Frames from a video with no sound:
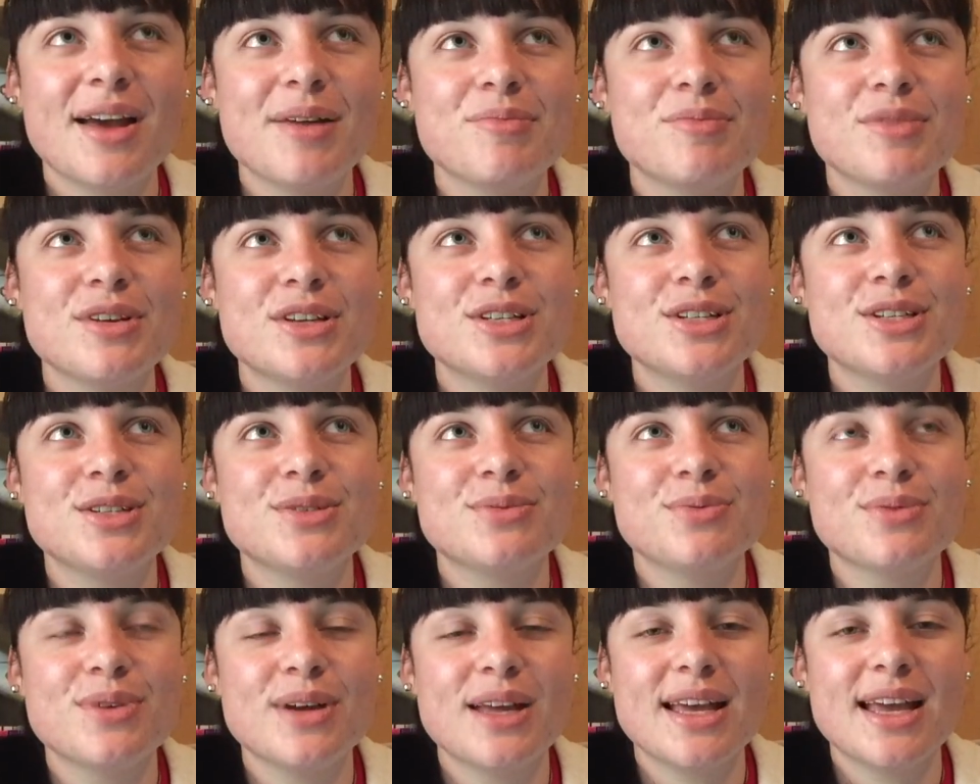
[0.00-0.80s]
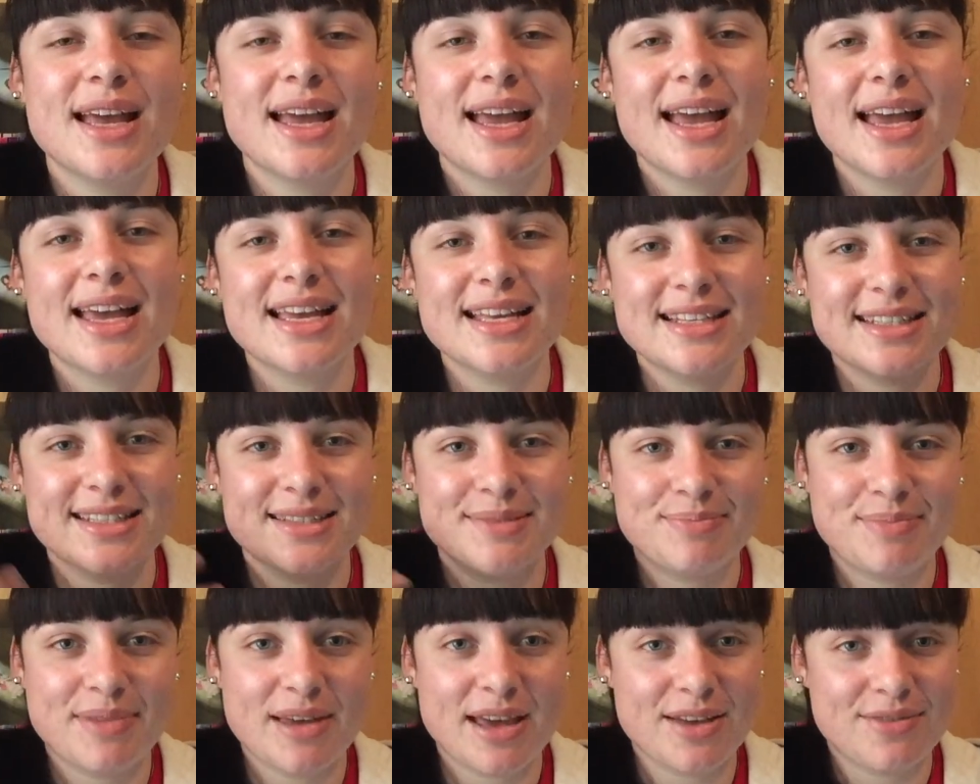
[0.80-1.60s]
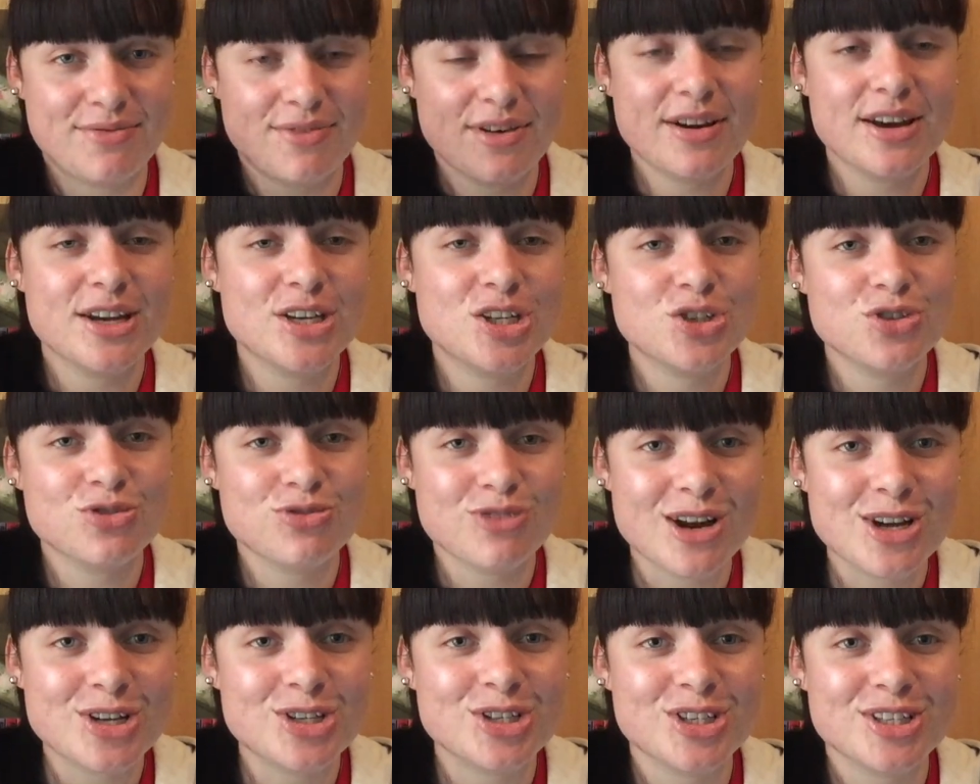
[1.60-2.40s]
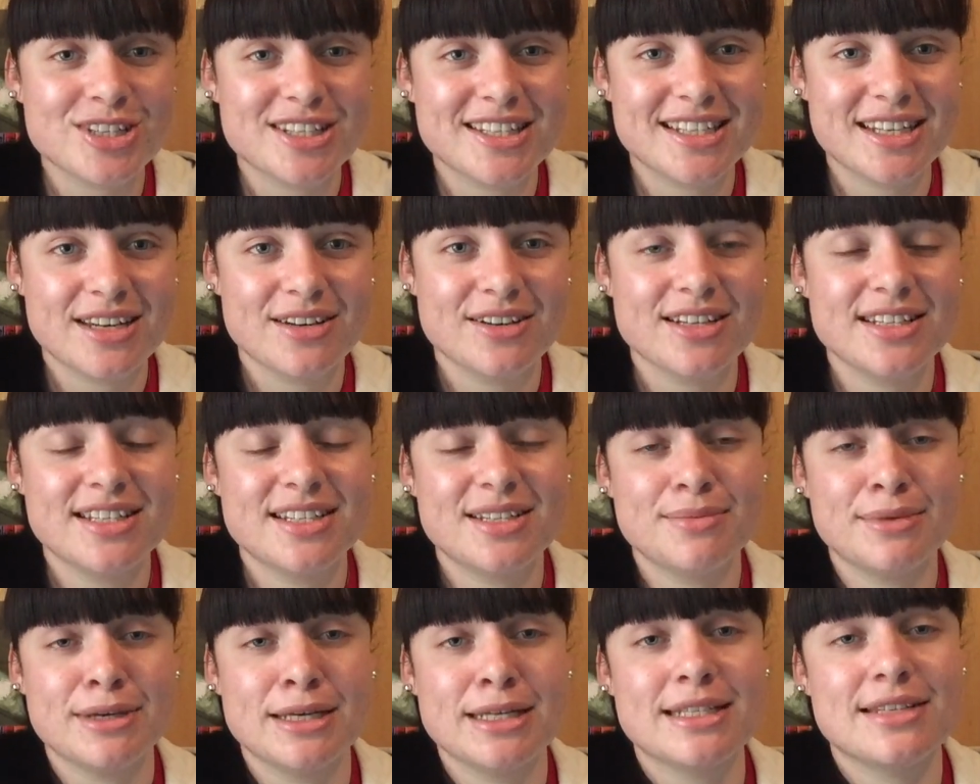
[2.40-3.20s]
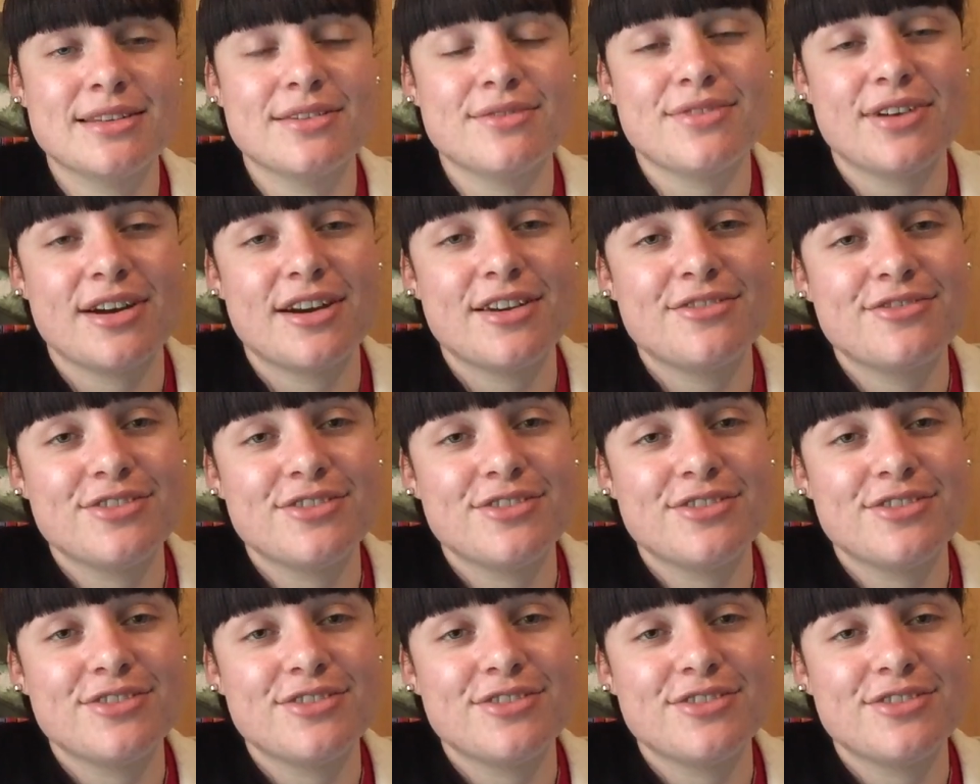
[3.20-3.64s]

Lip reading: which is a very treasured series to me. It's the very